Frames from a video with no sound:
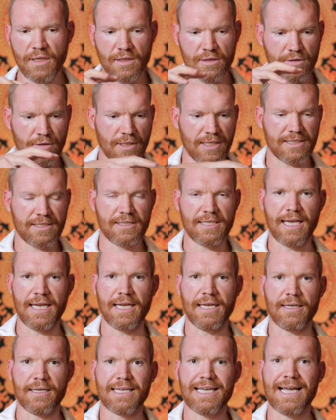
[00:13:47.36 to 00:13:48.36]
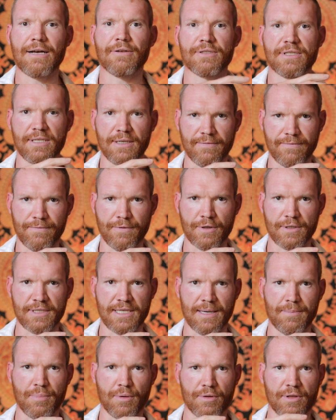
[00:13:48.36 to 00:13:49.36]
so let's say calcium, for
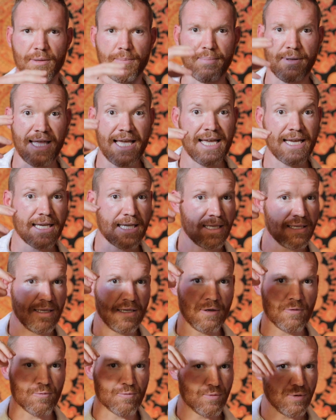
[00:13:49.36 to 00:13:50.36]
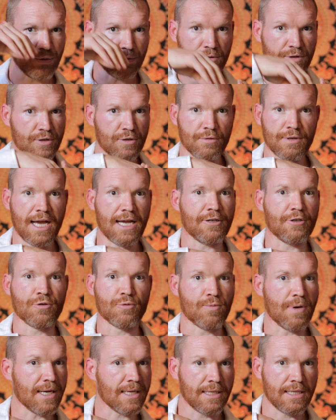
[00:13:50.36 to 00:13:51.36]
example. The plant roots do not
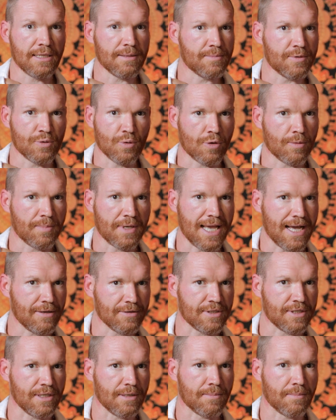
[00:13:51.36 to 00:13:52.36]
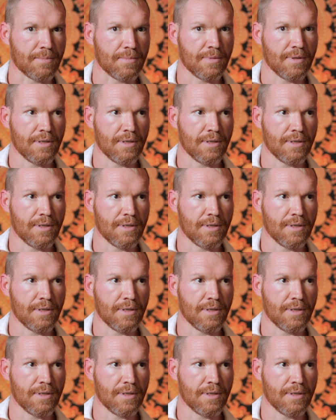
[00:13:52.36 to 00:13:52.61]
directly absorb calcium.